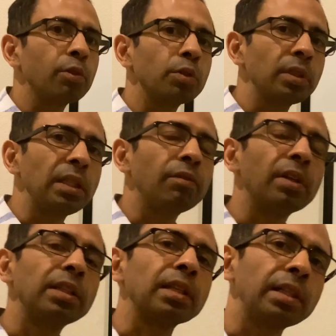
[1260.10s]
to see if there
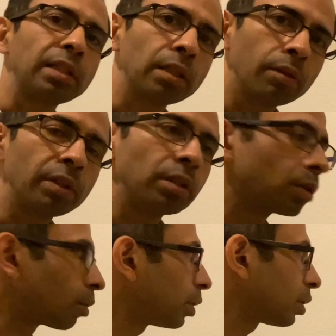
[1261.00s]
is anything given in the
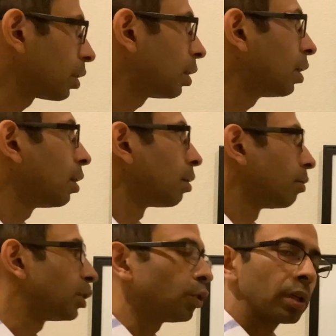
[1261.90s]
question
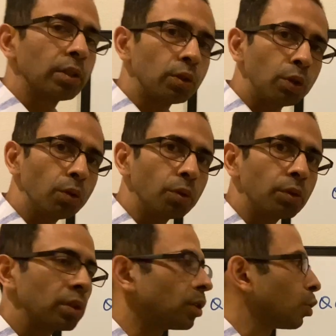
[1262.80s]
which you can
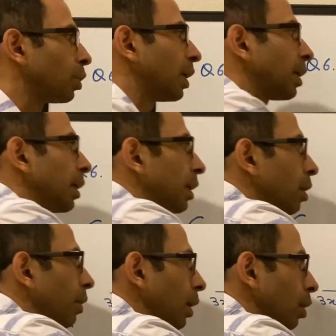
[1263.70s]
use to directly get the
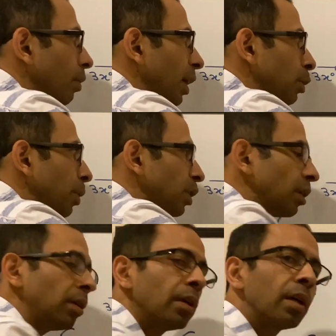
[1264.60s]
value of the
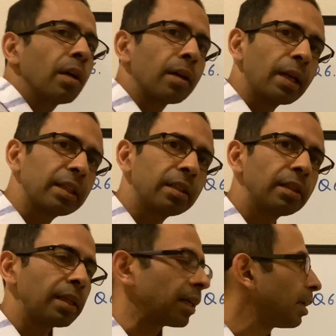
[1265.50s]
expression, rather than
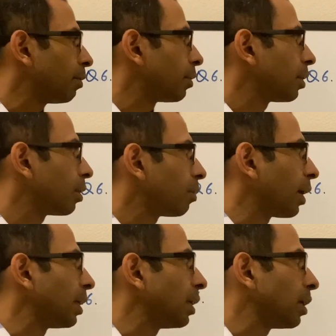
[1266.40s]
directly
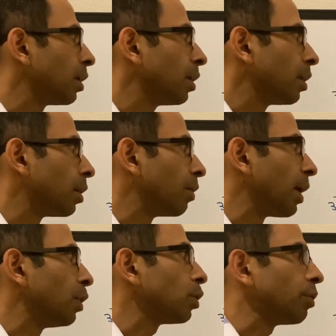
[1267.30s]
finding the
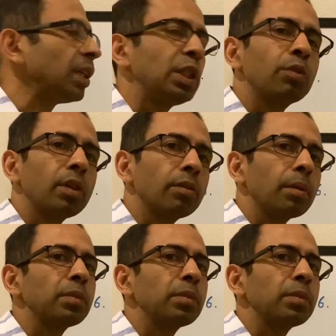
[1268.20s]
values of each one of them